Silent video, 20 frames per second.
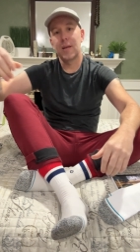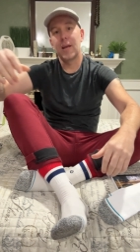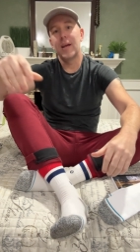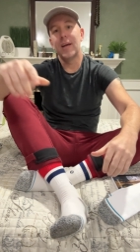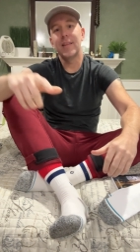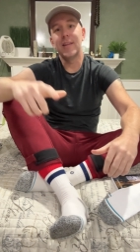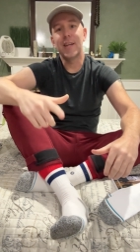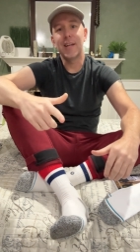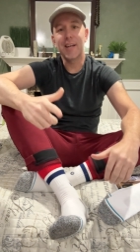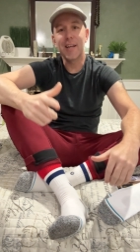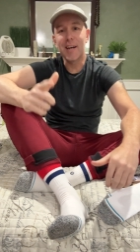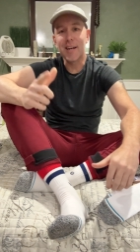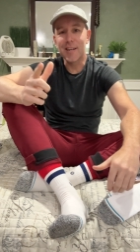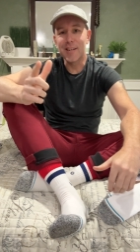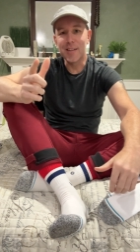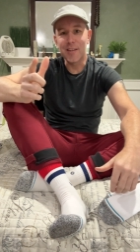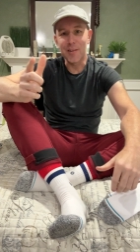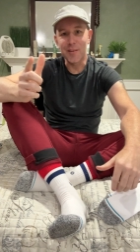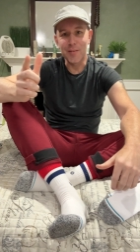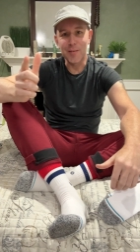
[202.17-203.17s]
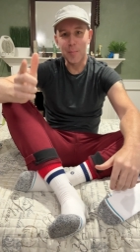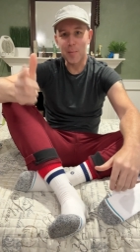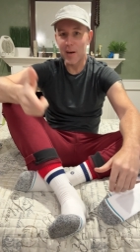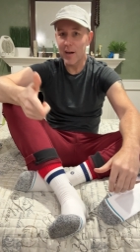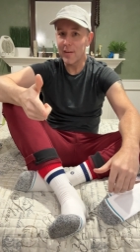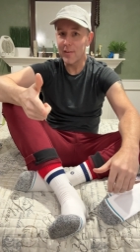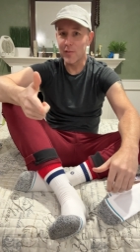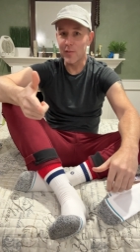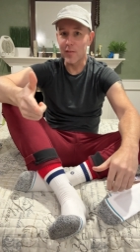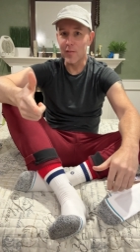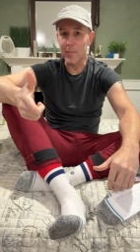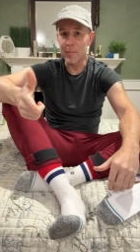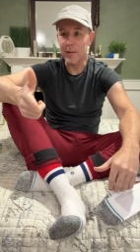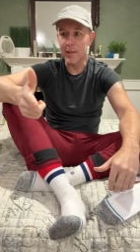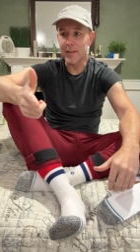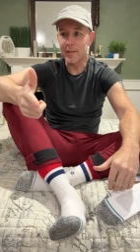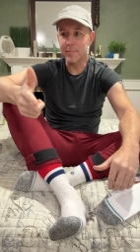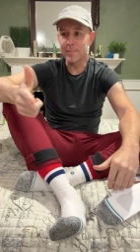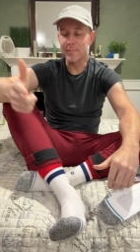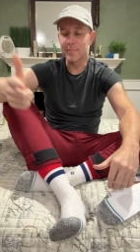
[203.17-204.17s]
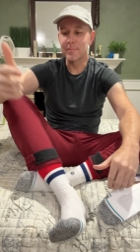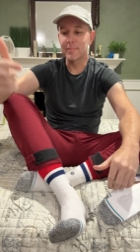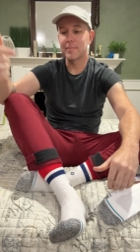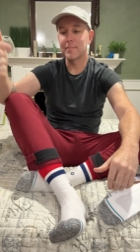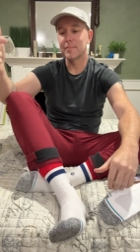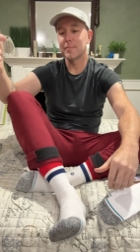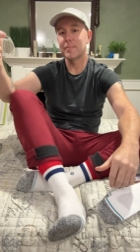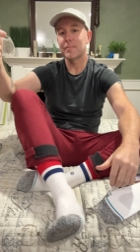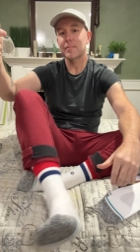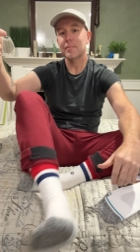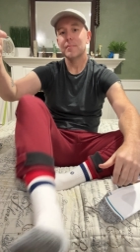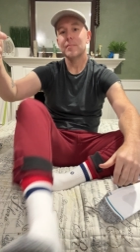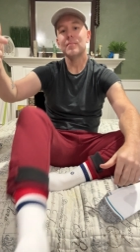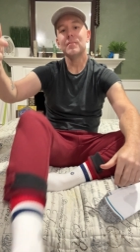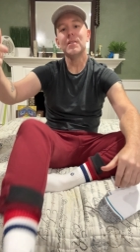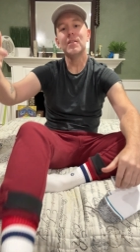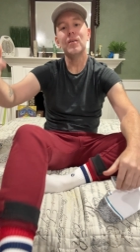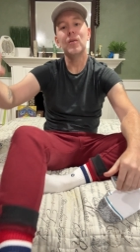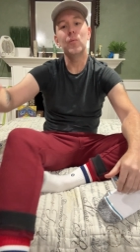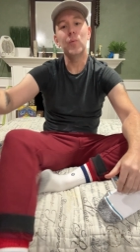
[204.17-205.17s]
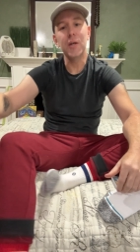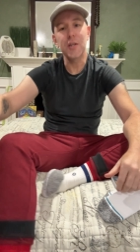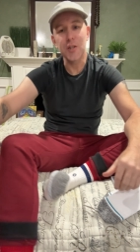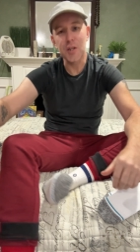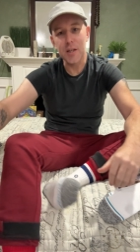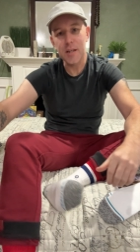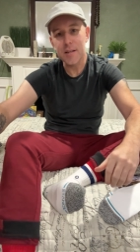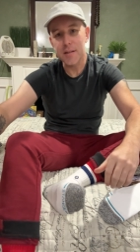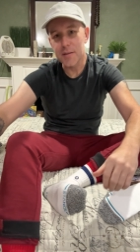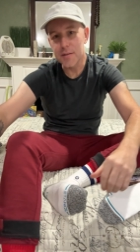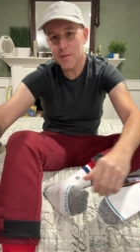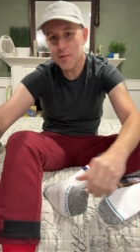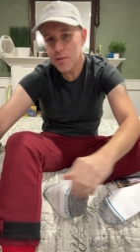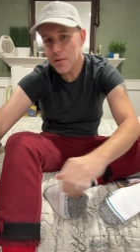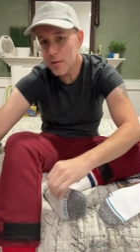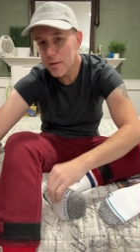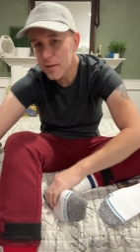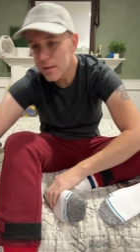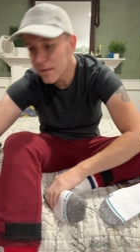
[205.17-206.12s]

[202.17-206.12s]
And then I got another surprise for everybody, which is